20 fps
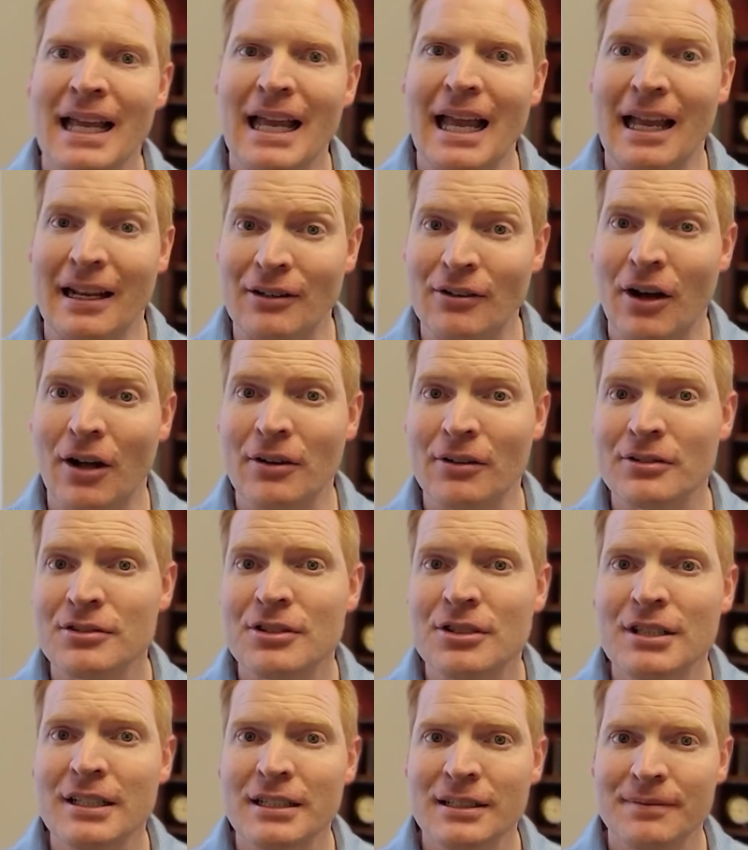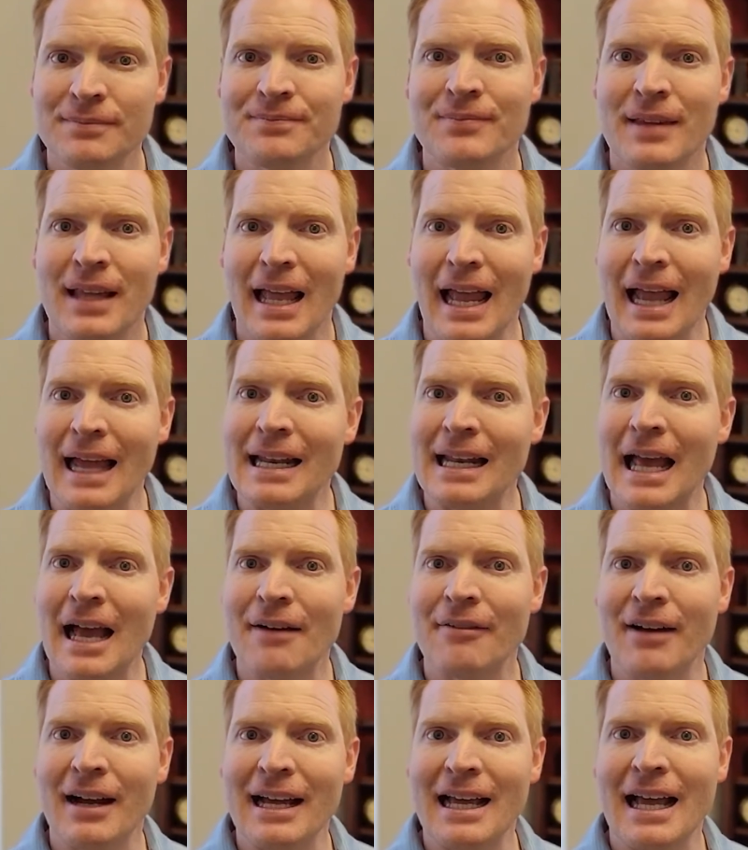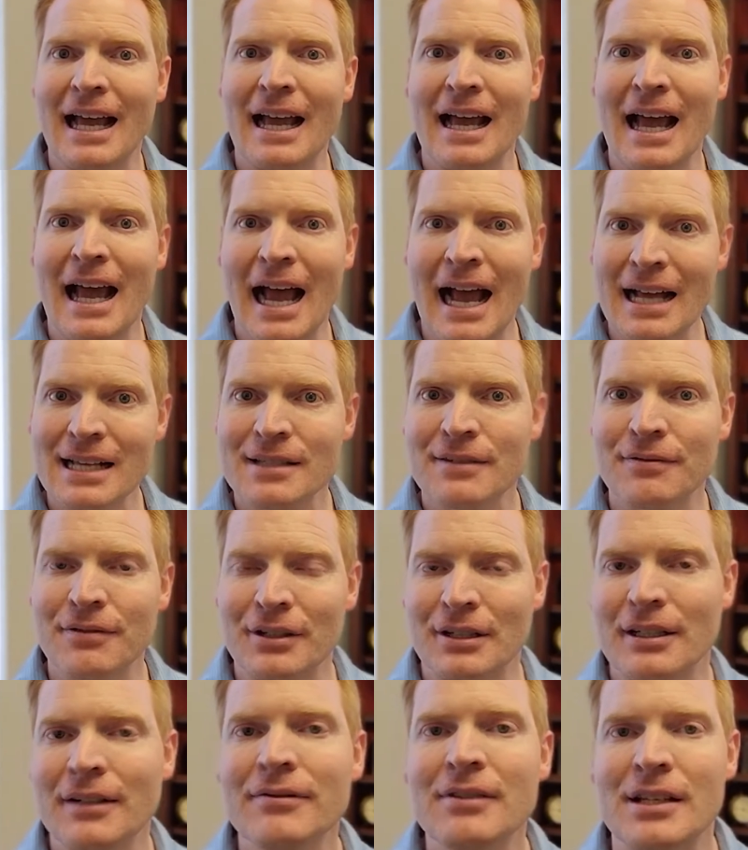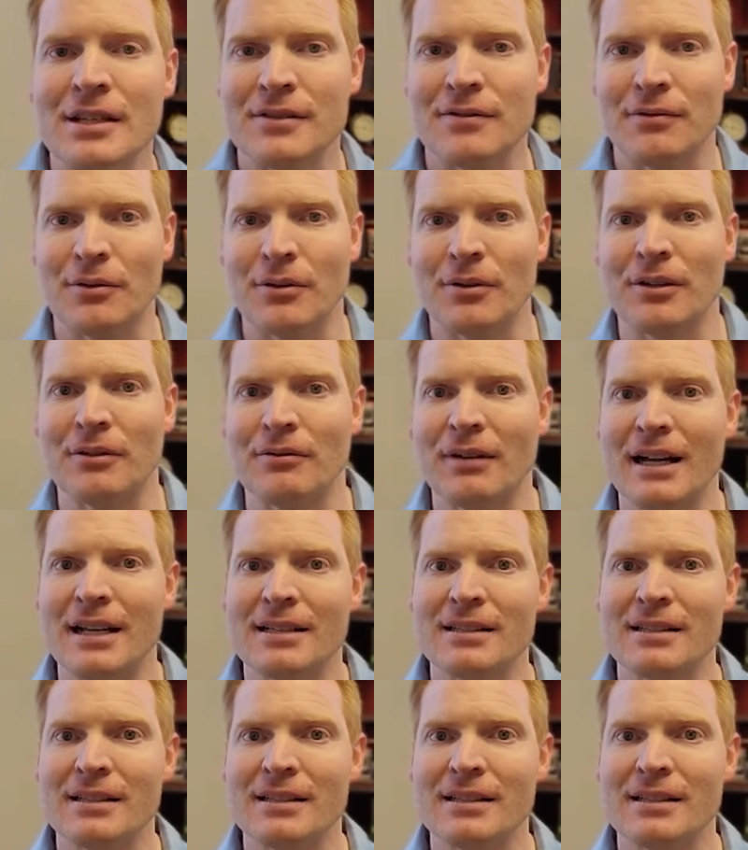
acknowledged it, and have I asked forgiveness for it, right?